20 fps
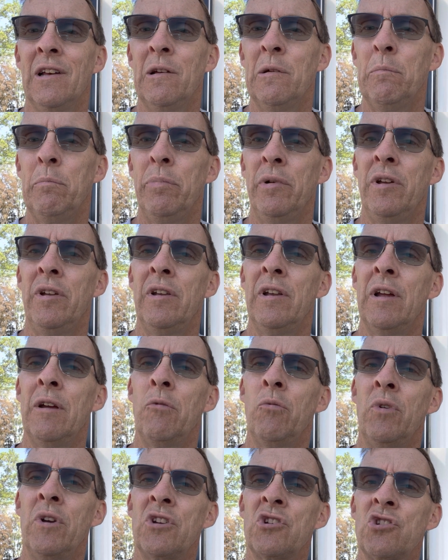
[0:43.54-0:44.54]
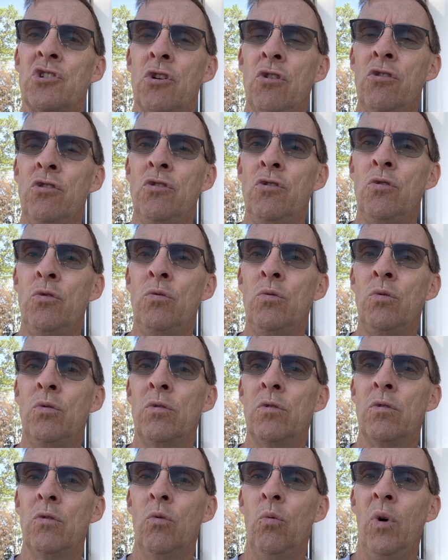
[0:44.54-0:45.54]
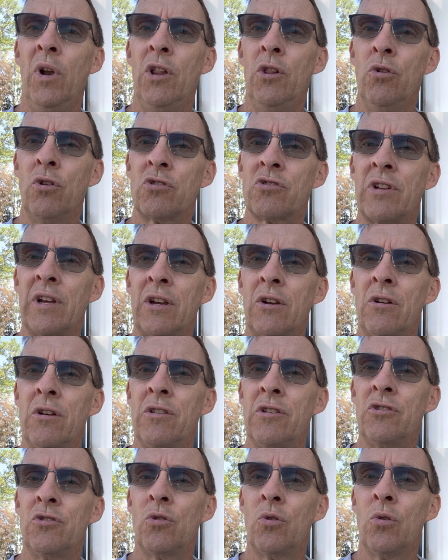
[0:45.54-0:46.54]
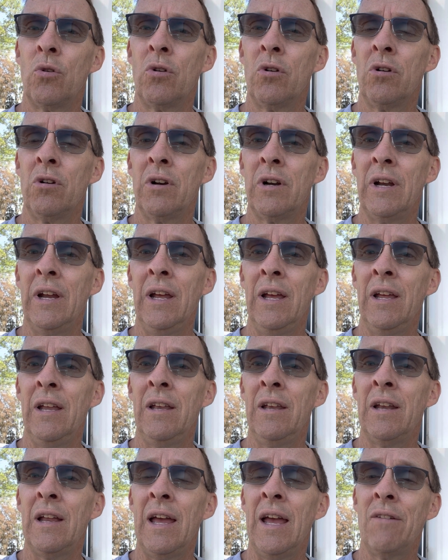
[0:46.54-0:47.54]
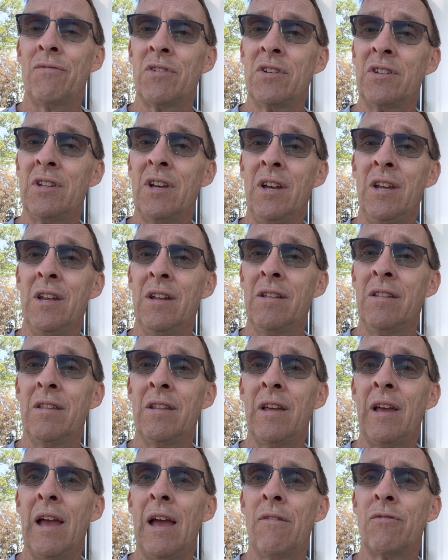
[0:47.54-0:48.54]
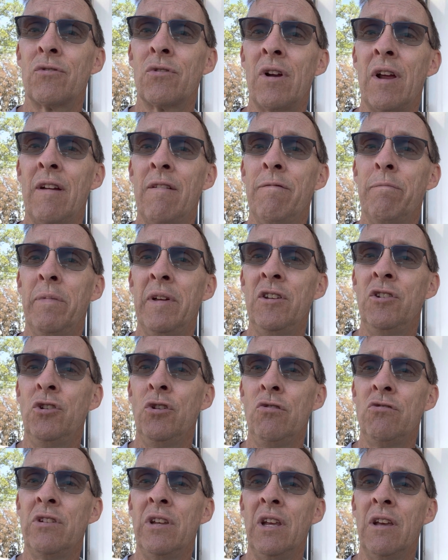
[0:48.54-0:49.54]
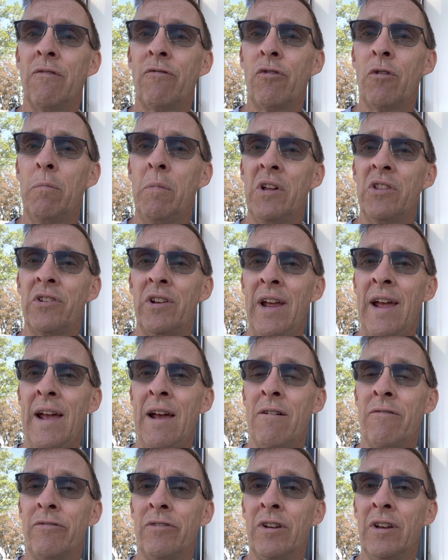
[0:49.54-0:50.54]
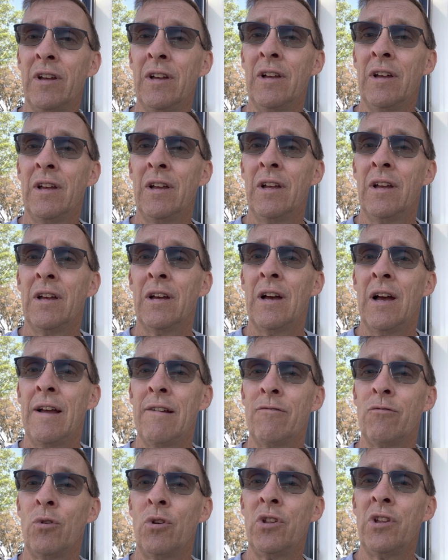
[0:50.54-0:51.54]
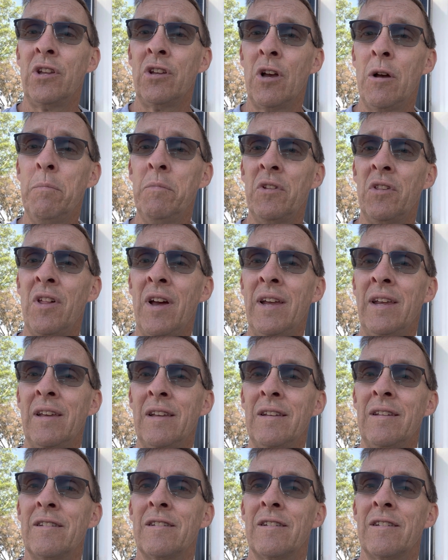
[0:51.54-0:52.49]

But I want to show you what it looks like on the door, and I have to tell you, after I've been using it for a month and a half, I've really come to like it.